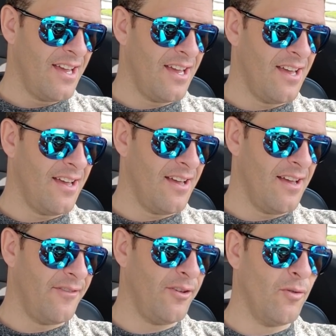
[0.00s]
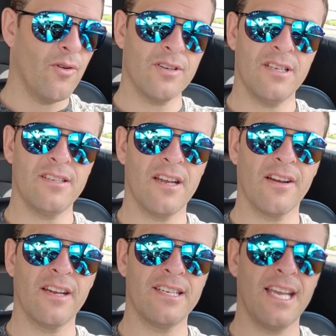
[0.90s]
A few horses that are
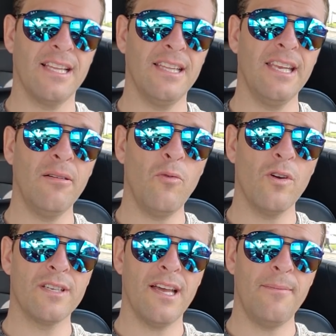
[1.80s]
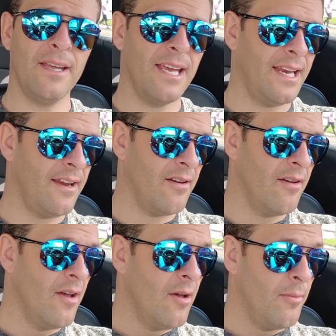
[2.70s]
going to take a little more time to get here.
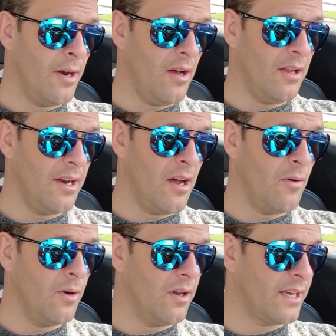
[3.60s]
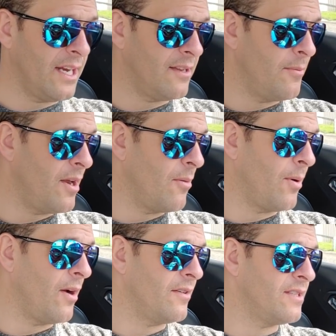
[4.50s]
But all in all, we're looking at the better
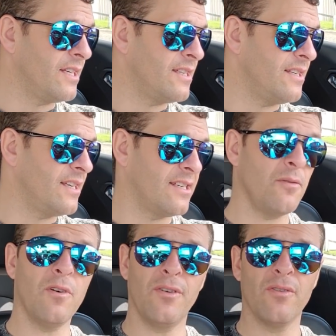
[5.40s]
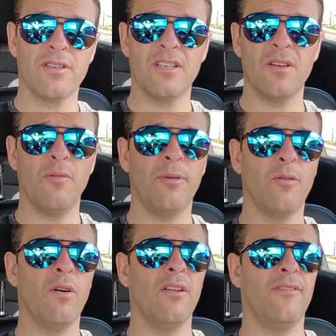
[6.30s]
part of 60, 61 horses that will be
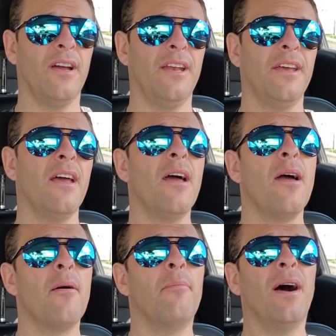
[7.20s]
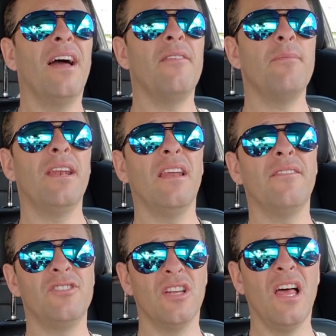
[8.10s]
qualified by the middle
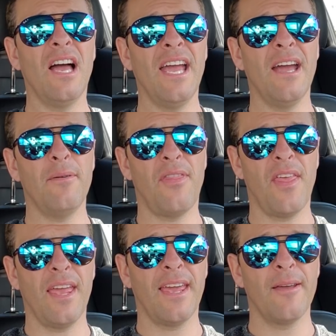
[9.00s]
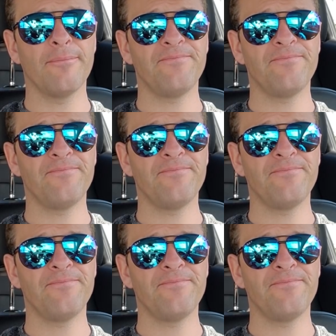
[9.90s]
of July, I would think.